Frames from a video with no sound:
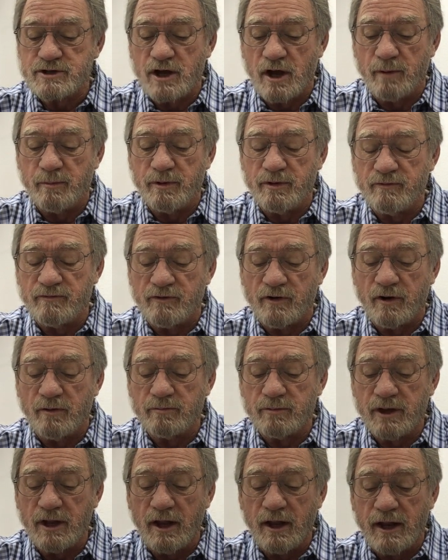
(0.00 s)
coming
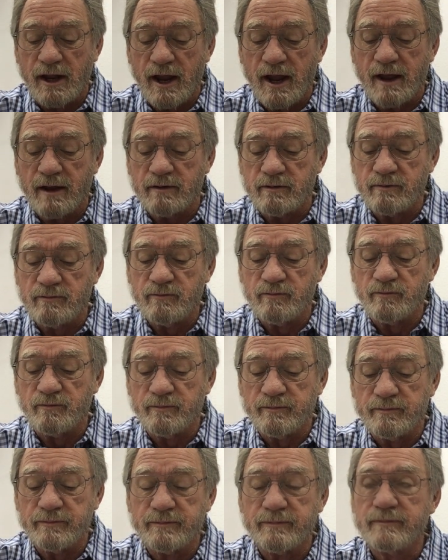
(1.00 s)
from Gilead.
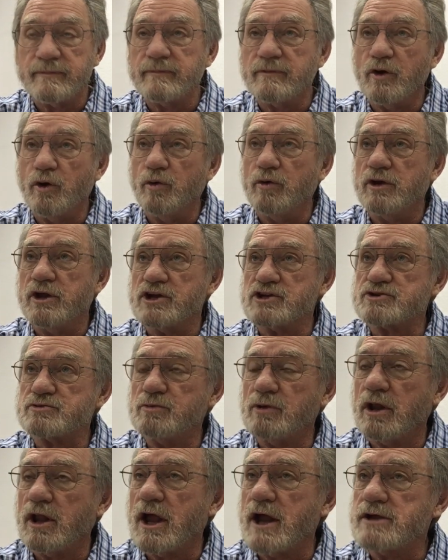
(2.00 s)
Who were the
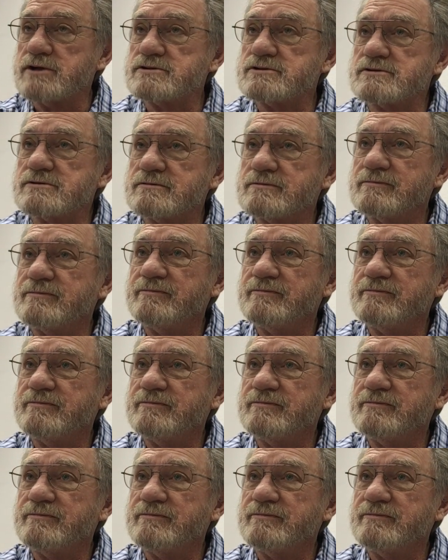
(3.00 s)
Ishmaelites?